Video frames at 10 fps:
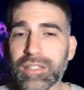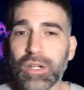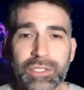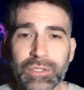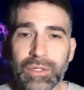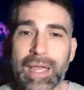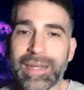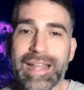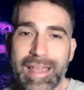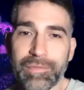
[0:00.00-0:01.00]
going to
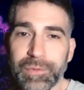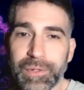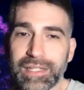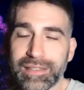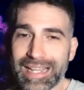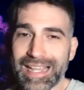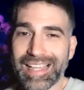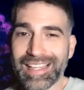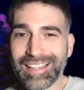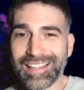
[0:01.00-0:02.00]
happen every
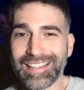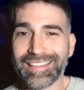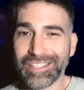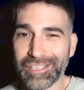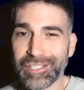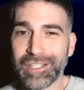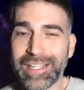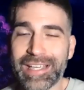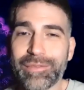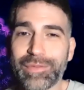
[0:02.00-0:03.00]
day in the early
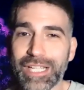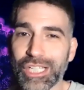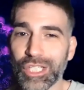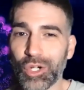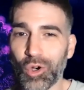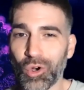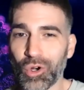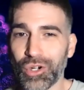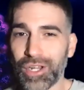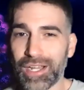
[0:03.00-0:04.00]
evening
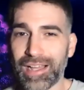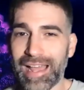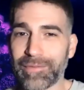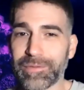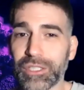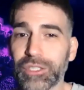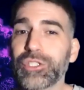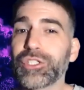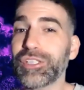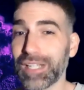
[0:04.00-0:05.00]
or
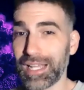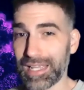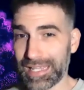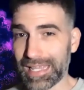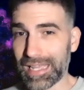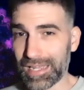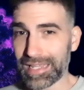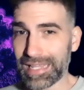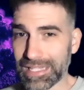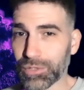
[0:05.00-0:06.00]
afternoon
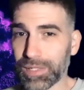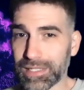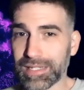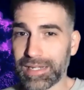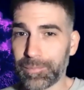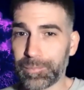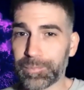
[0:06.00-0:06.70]
Israel time.